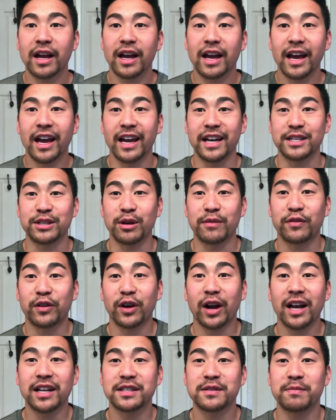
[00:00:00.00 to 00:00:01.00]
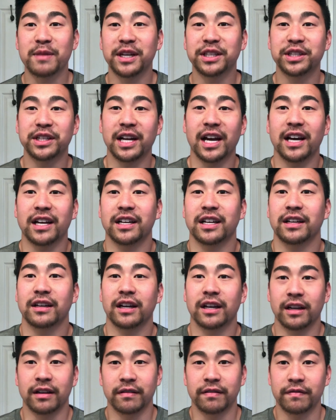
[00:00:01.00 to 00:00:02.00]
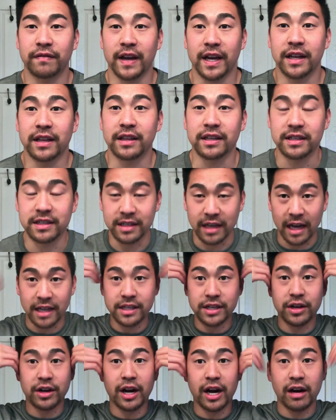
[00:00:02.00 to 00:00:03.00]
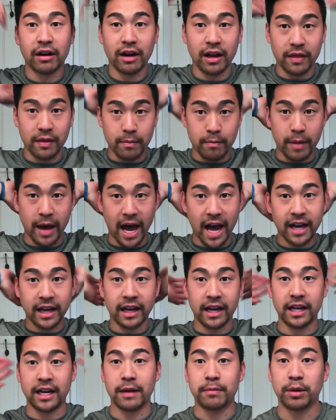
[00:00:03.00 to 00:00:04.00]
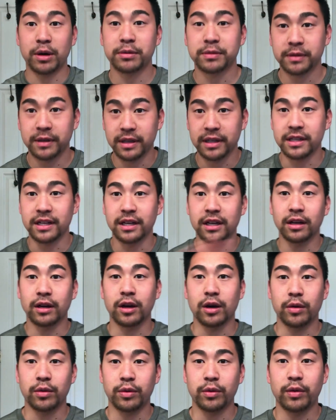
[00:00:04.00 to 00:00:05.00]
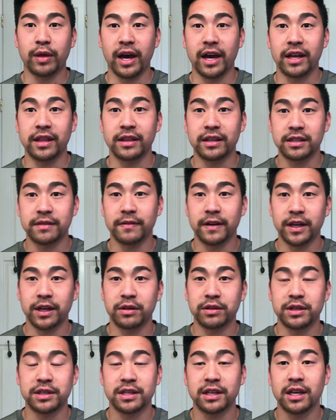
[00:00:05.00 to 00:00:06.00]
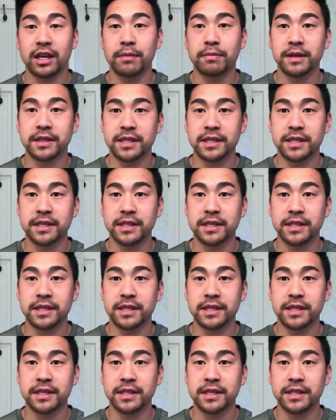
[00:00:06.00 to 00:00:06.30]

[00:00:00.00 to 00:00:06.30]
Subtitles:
Hey, so I forgot to mention how to fade the sides of your hair and the back, and I purposely didn't go through that in this video just to keep it